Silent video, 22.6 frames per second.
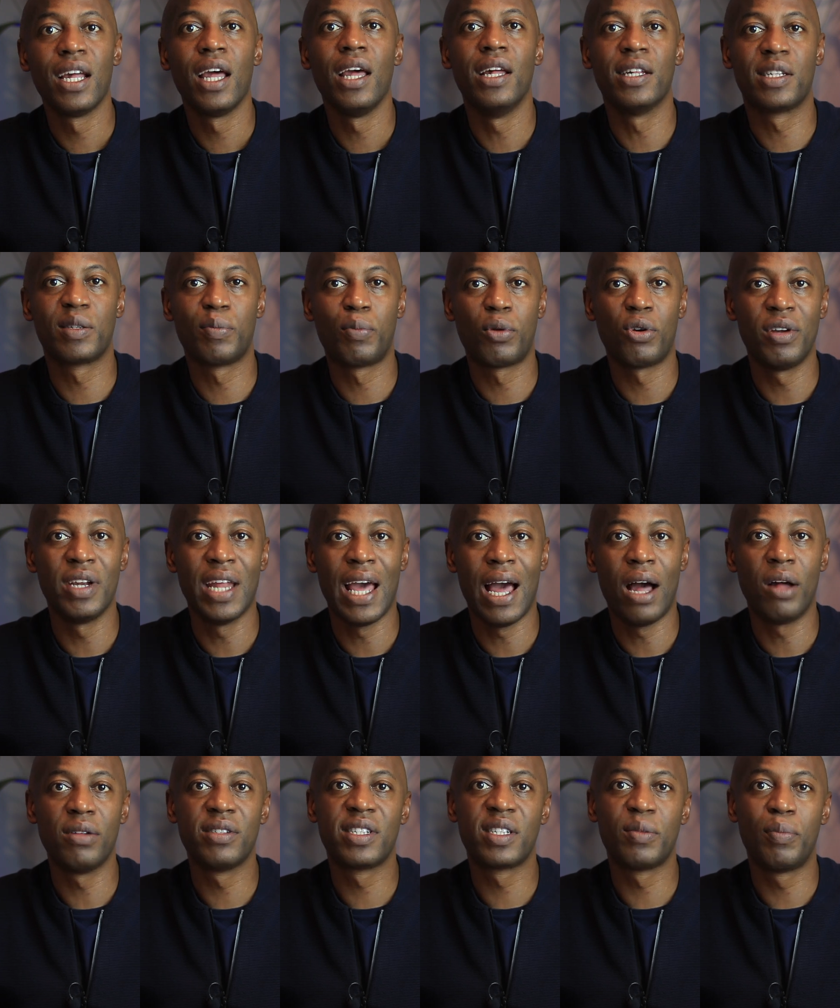is
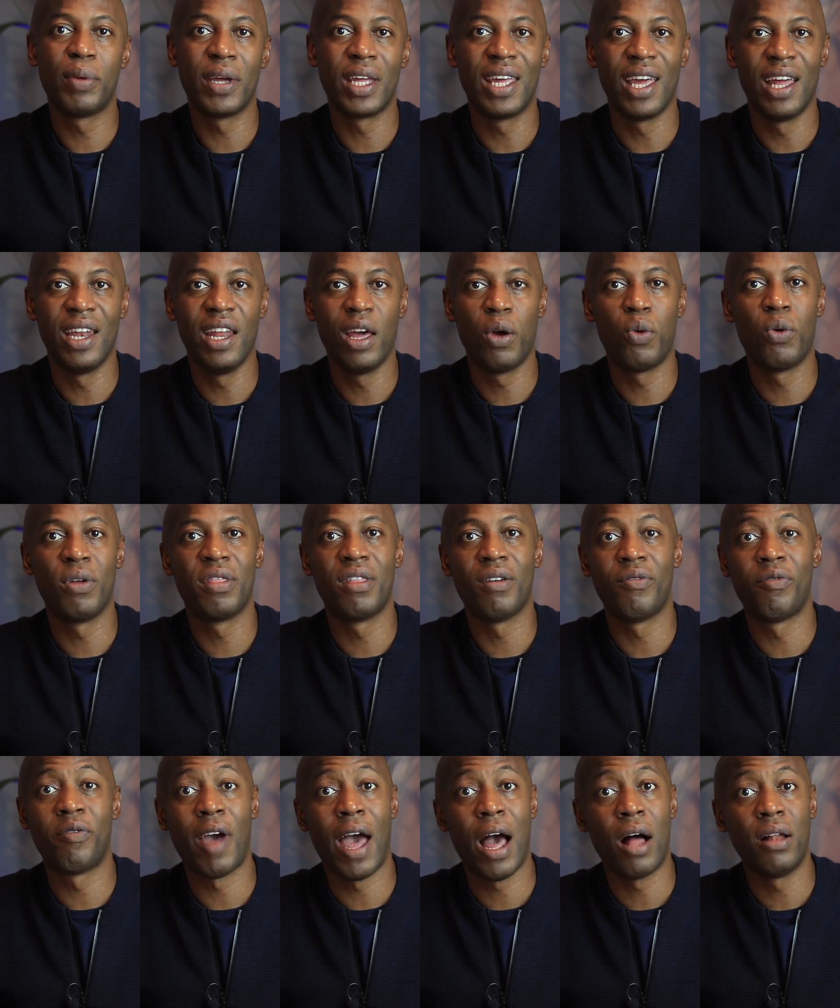pronounced beginning with a
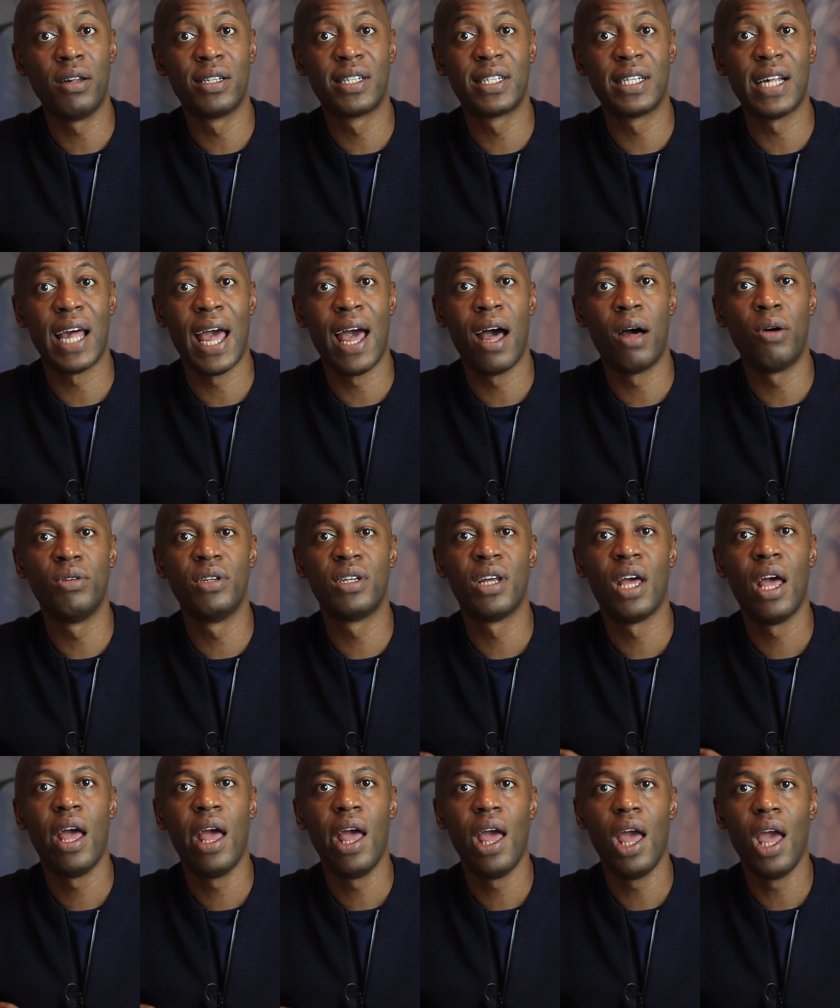vowel sound
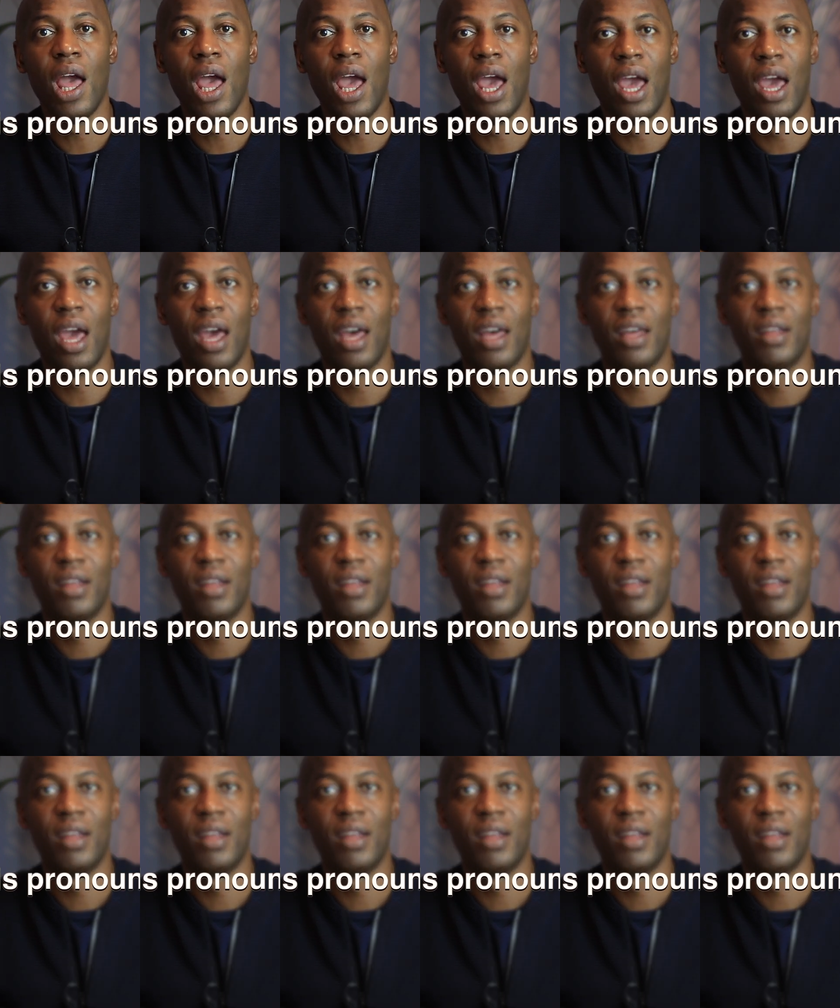e.